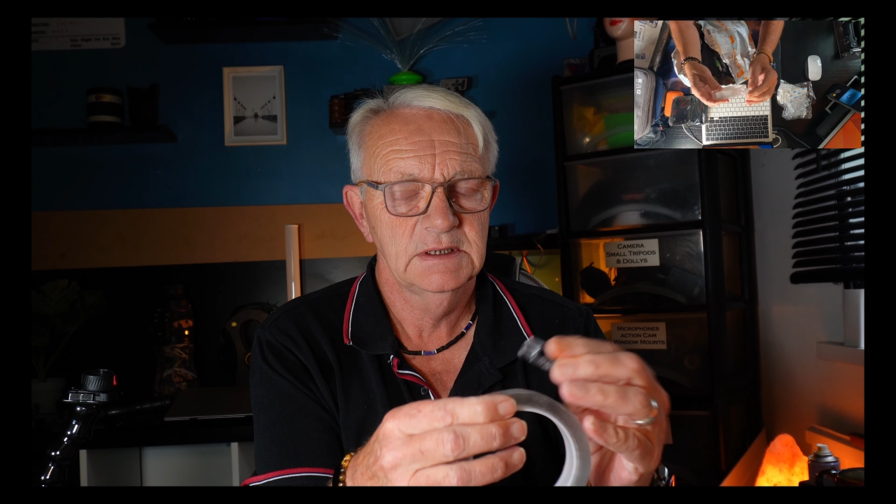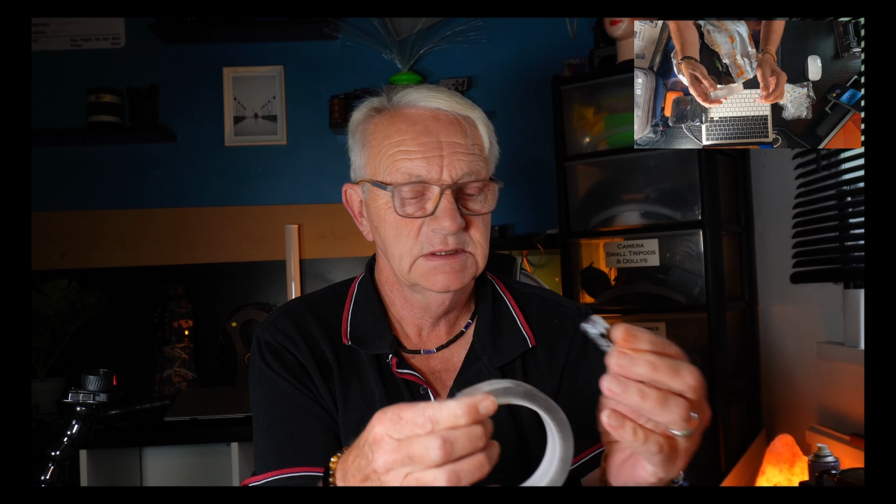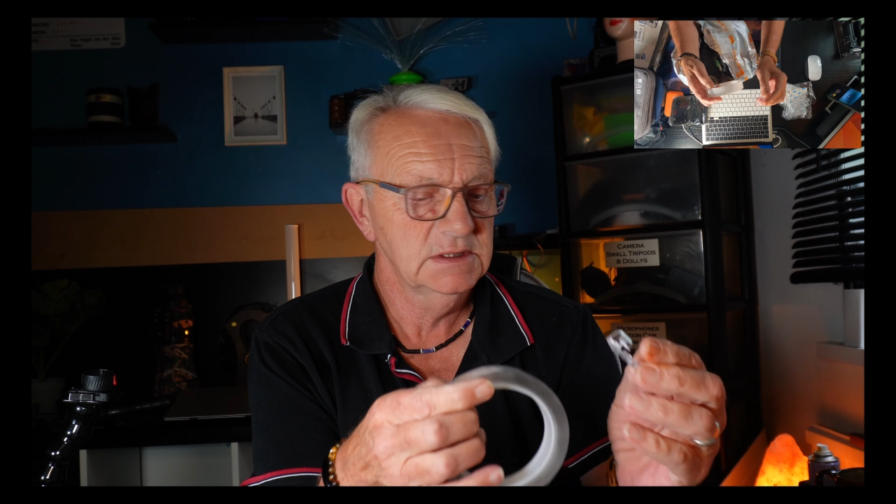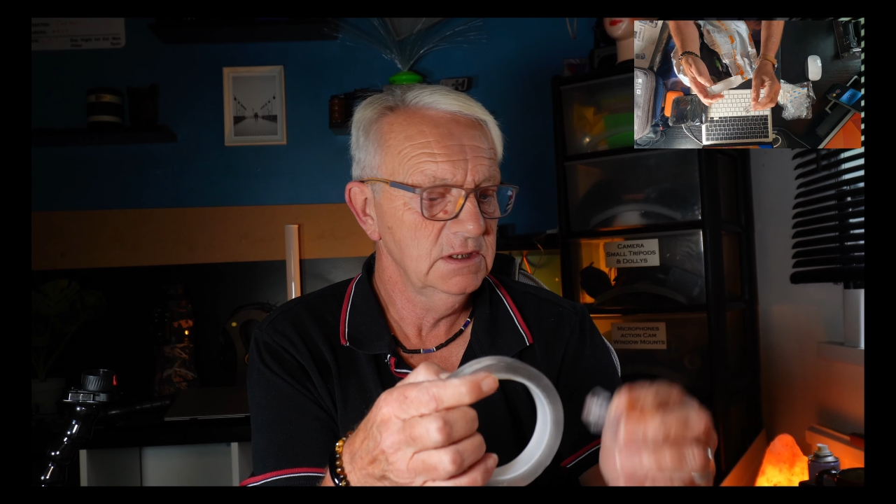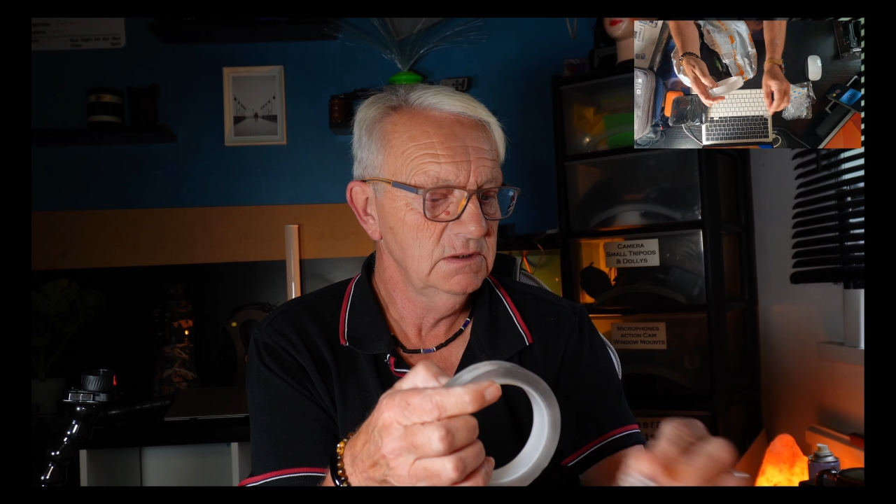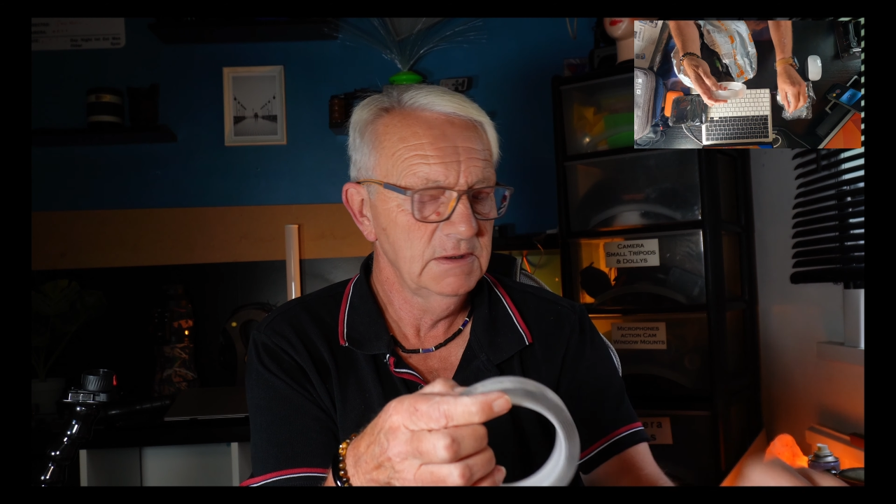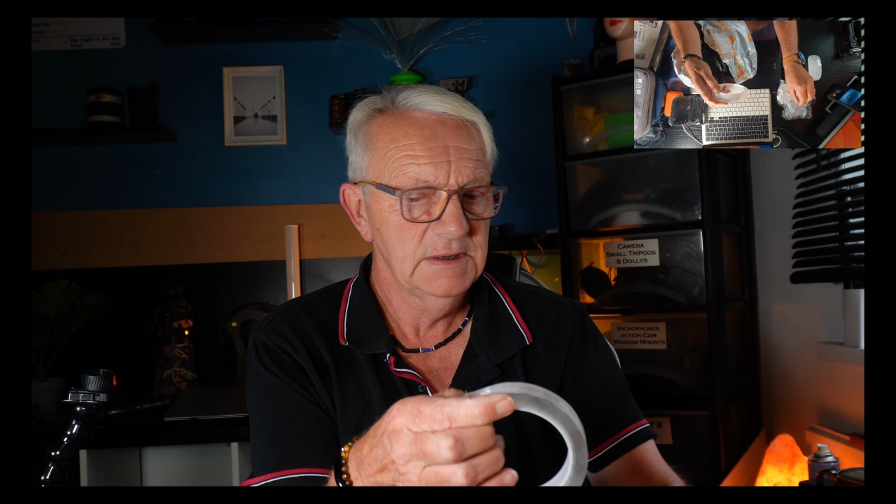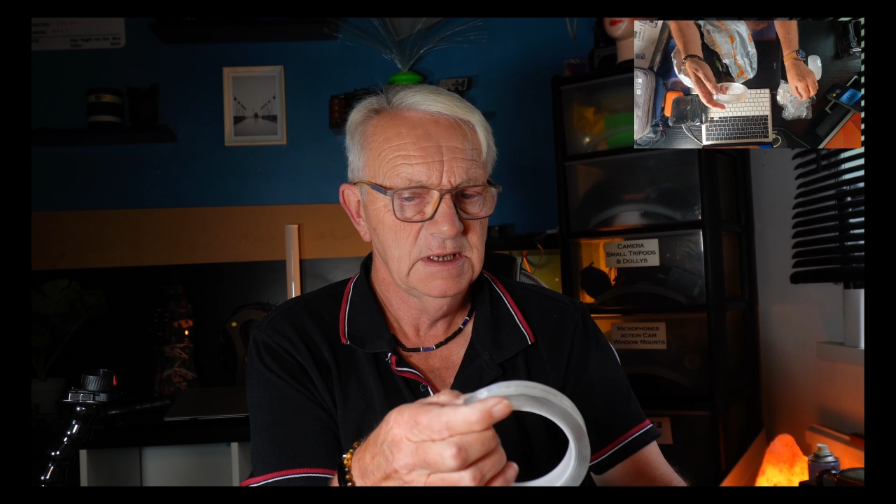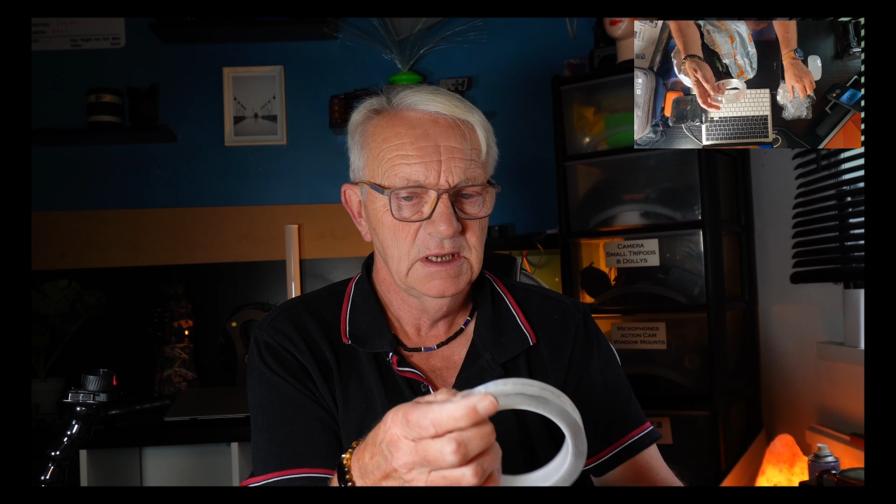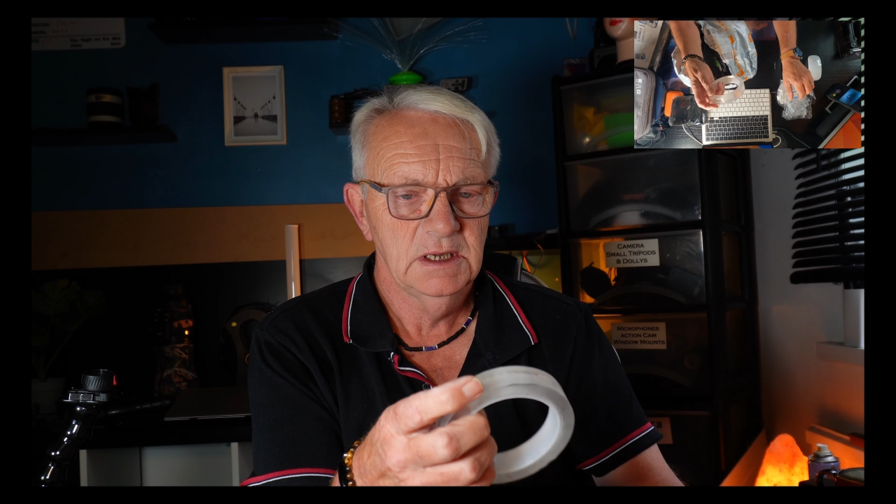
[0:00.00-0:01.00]
So
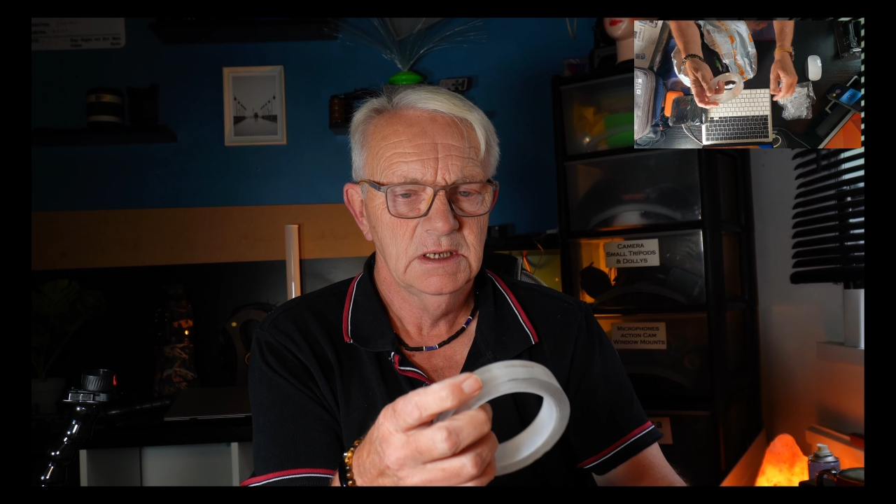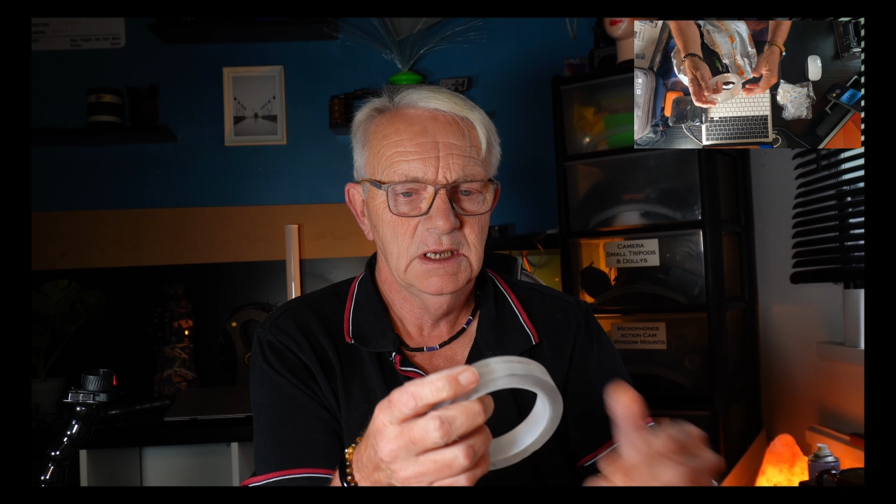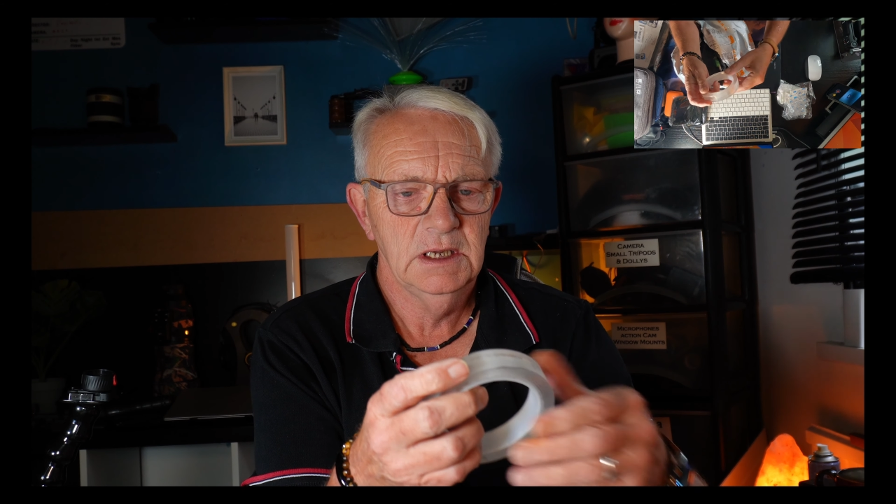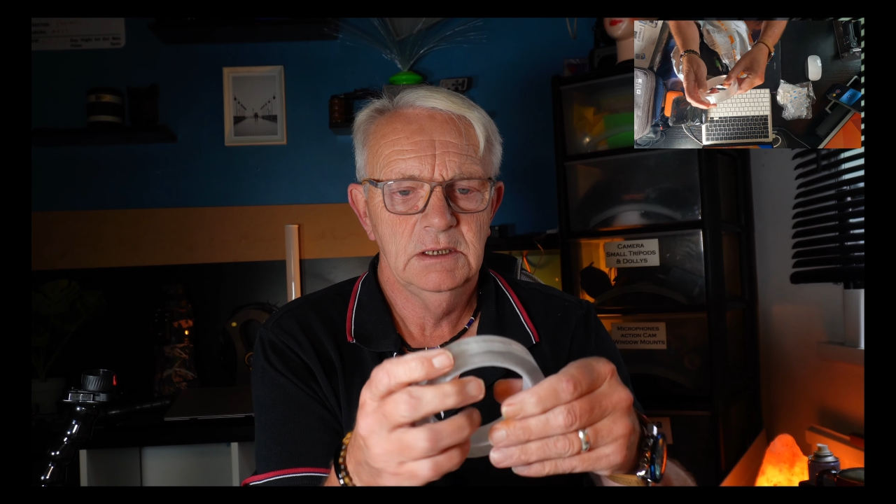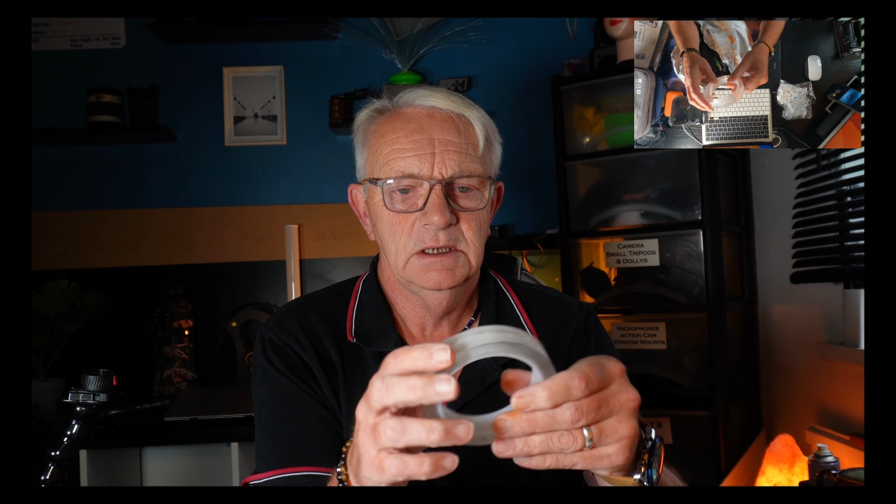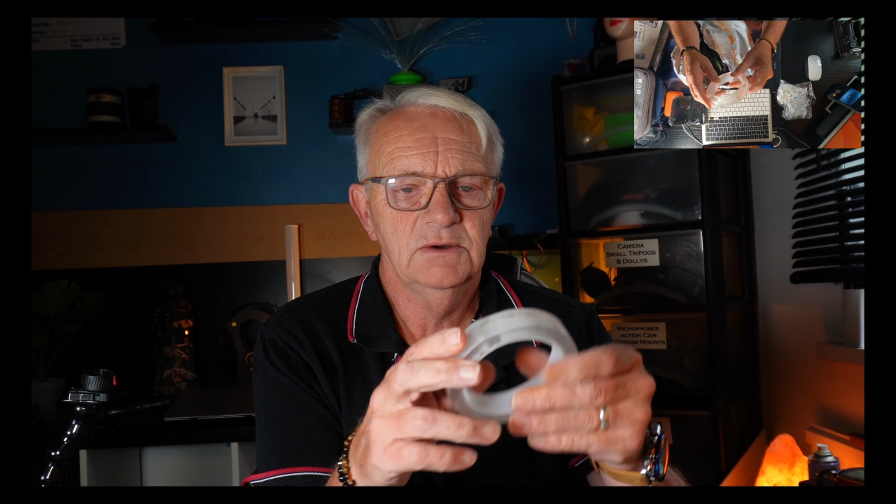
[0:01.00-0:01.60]
a